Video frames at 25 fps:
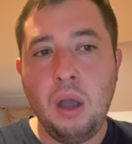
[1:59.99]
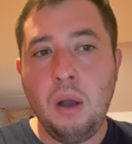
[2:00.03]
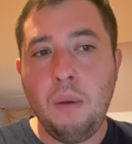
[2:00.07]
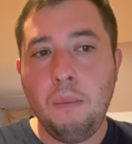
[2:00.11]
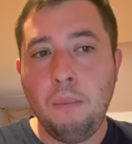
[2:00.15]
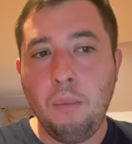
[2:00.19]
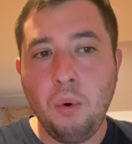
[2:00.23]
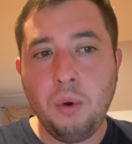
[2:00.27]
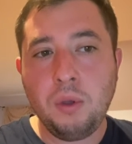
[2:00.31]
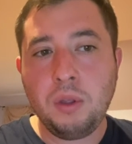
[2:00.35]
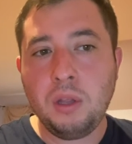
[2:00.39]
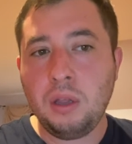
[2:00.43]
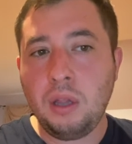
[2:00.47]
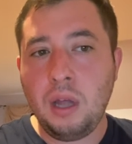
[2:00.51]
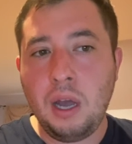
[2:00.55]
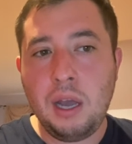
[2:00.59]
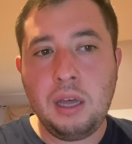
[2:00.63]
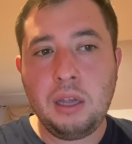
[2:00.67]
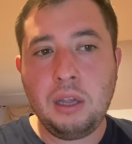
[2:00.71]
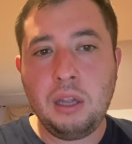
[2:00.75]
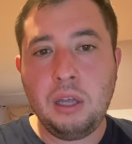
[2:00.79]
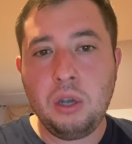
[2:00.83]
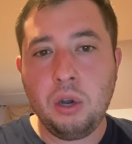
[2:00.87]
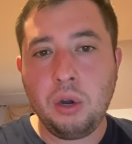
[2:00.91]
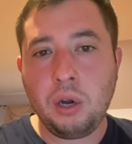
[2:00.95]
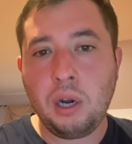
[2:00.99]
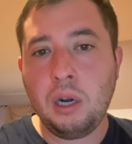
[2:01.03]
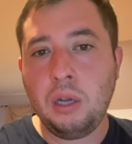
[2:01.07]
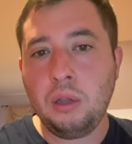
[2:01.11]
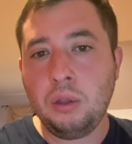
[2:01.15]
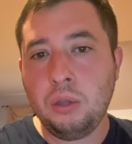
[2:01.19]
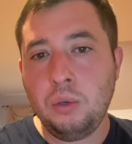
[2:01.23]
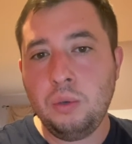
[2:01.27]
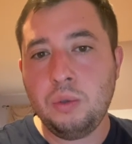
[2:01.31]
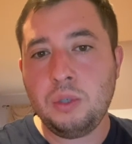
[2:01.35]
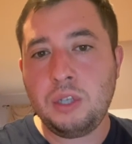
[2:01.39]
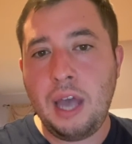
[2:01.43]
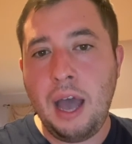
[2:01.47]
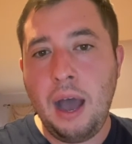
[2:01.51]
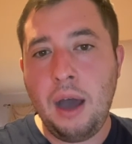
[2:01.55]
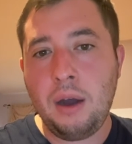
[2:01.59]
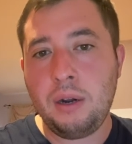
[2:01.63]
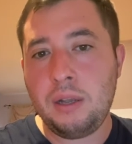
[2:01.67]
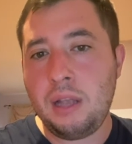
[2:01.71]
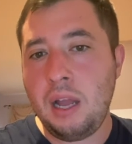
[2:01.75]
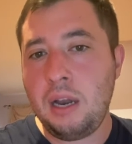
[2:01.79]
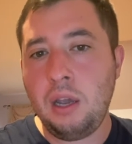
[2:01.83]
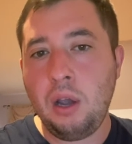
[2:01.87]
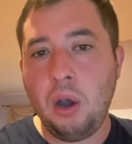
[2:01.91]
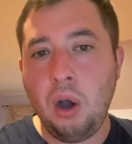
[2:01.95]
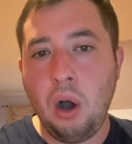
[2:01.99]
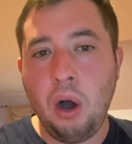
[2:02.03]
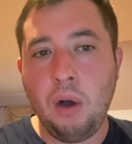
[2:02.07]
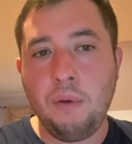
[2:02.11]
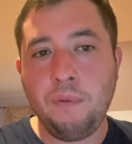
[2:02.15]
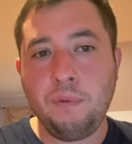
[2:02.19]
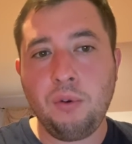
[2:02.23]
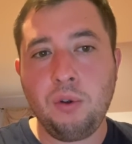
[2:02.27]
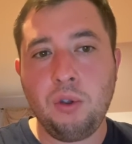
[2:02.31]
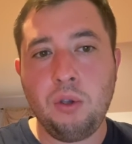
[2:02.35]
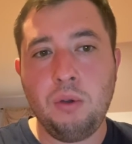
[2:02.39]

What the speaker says: more than likely you're going to lose out on any offer you